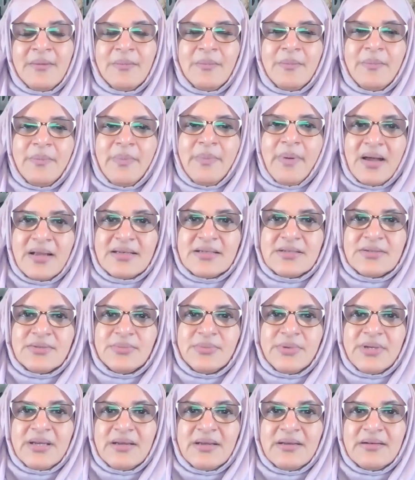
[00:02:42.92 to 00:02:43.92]
but
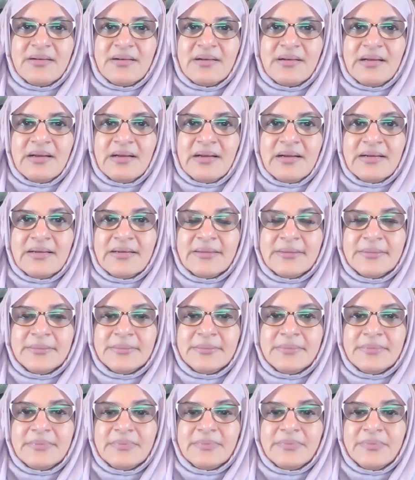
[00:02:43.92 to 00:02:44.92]
we are,
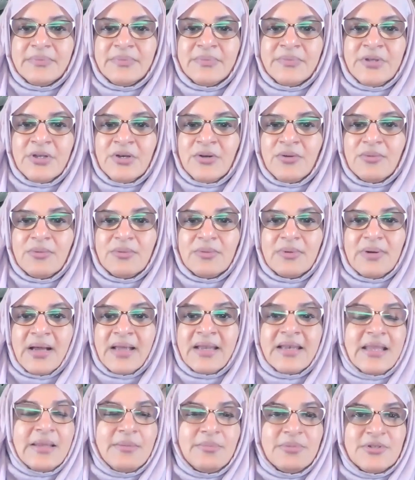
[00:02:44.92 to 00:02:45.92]
um, you know,
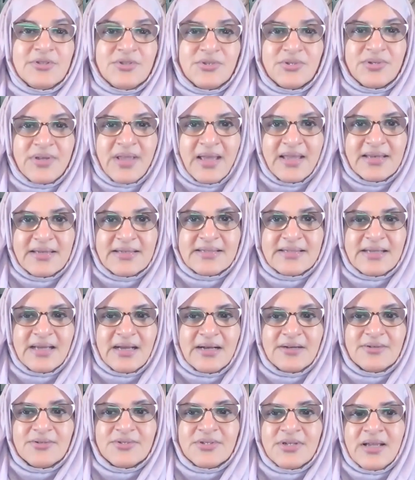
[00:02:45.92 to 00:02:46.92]
unable to carry it
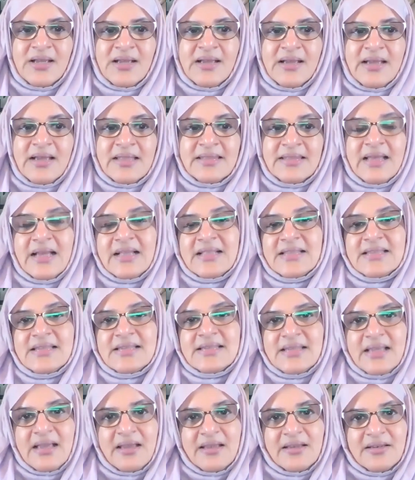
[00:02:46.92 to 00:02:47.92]
out, and that's
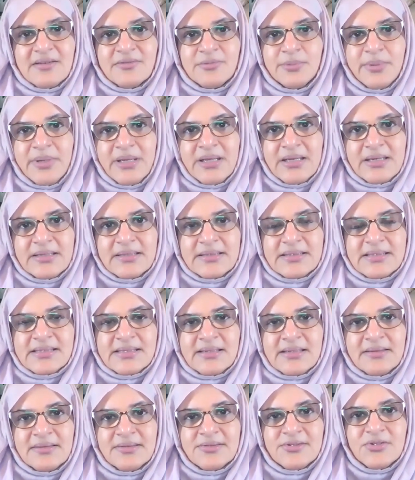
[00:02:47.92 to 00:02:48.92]
a sign of
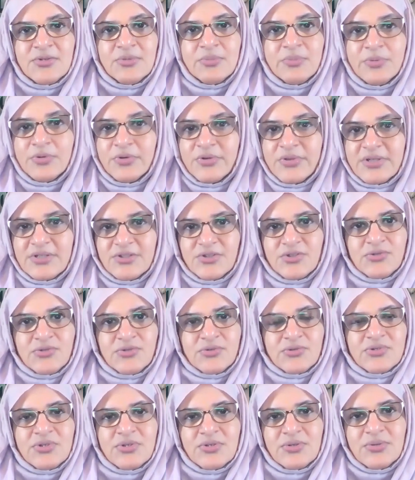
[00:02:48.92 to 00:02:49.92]
weakness. So both
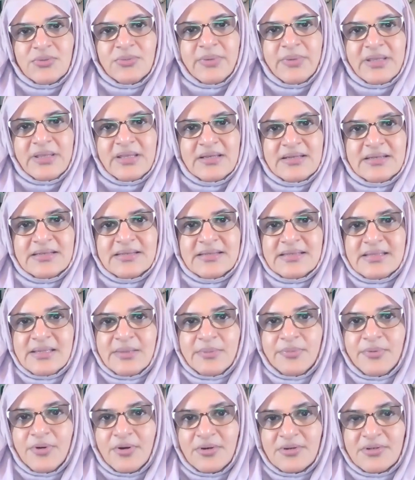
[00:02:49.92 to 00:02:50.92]
issues, you know, whether it is
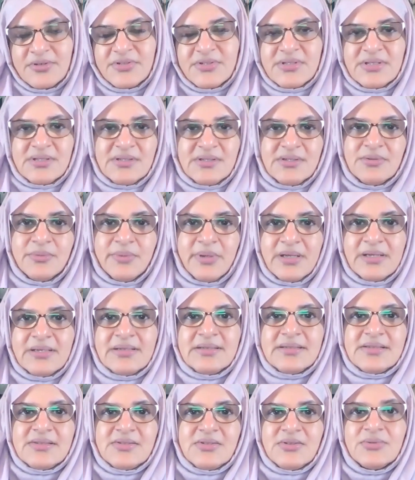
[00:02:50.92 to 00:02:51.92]
hypocrisy or
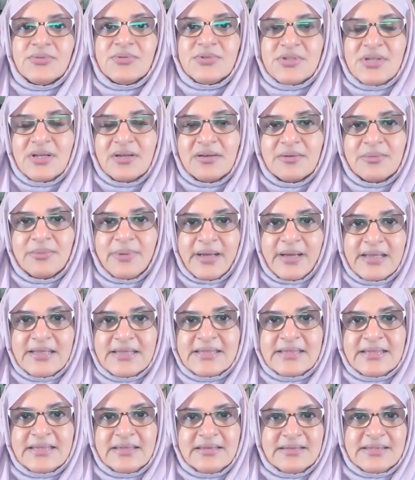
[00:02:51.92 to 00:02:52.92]
weakness, those are
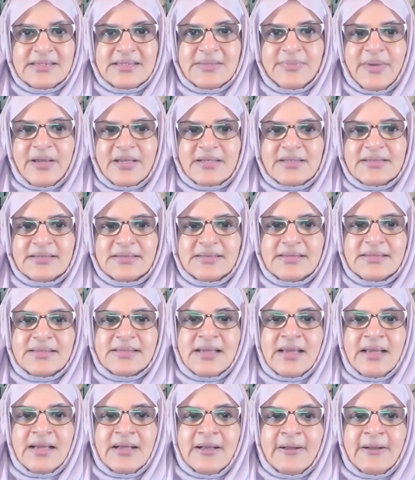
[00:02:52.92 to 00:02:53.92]
quite serious matters.